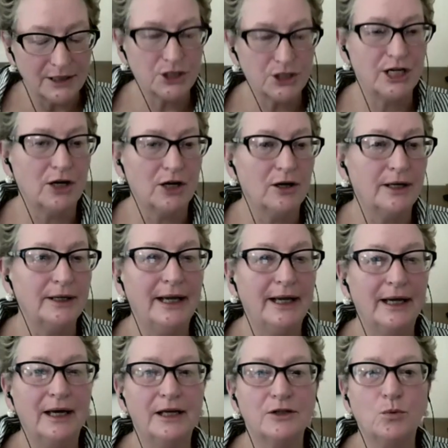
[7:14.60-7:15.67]
Jarrett.
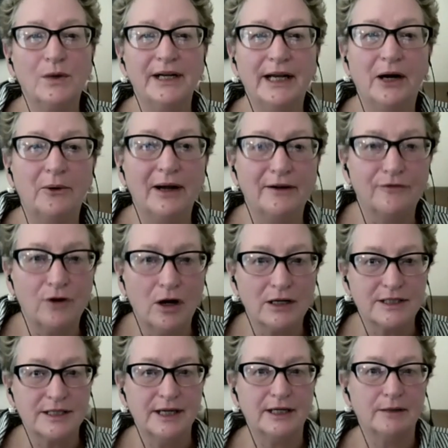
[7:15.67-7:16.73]
And we now have
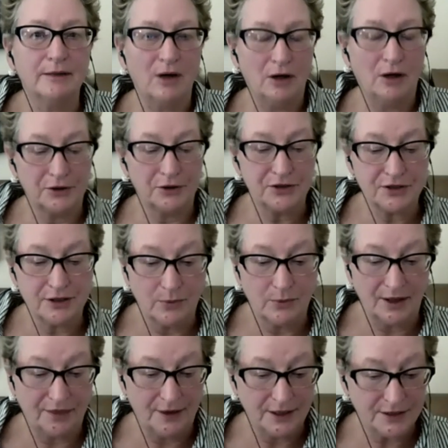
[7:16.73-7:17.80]
Roxana Bonderson
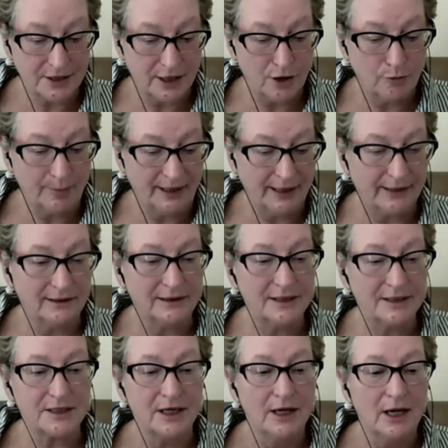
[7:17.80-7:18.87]
with us, co-panelist.